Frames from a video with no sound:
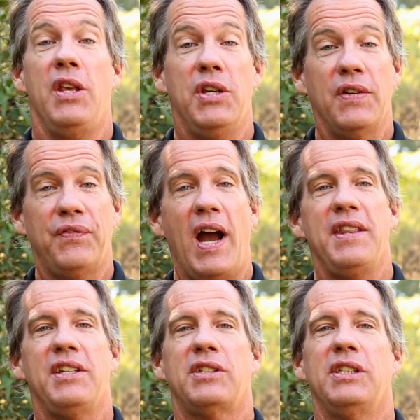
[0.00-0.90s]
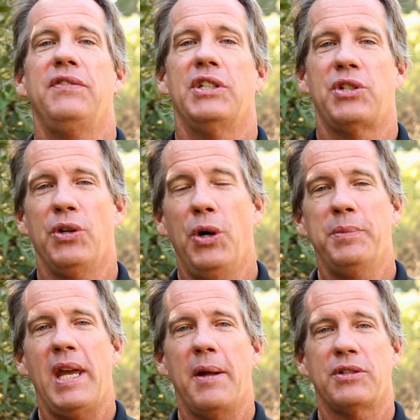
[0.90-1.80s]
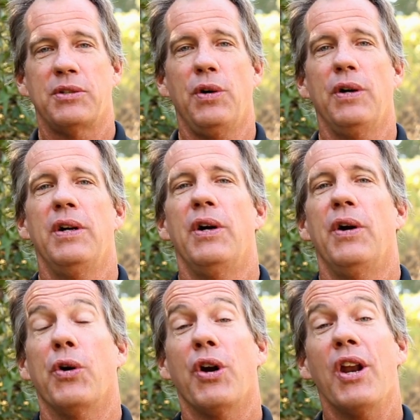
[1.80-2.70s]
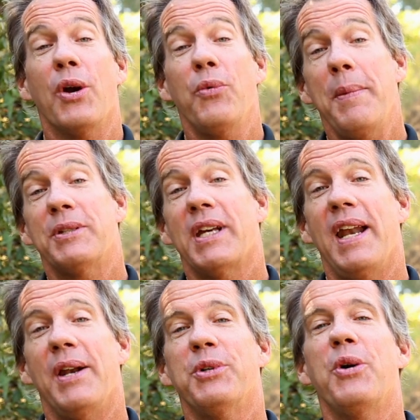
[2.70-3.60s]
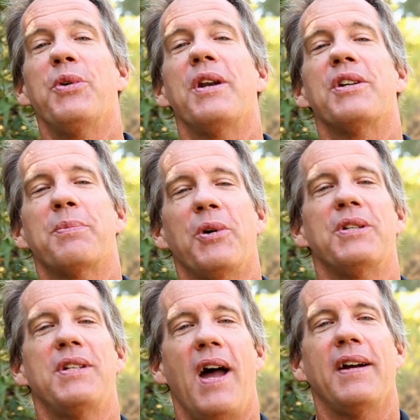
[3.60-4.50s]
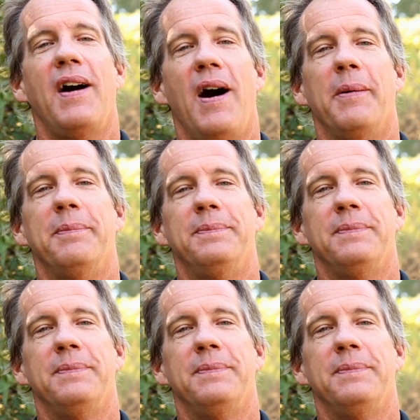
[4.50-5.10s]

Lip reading: You can find these sleeves at your hometown store or on our website at roadrunnersports.com.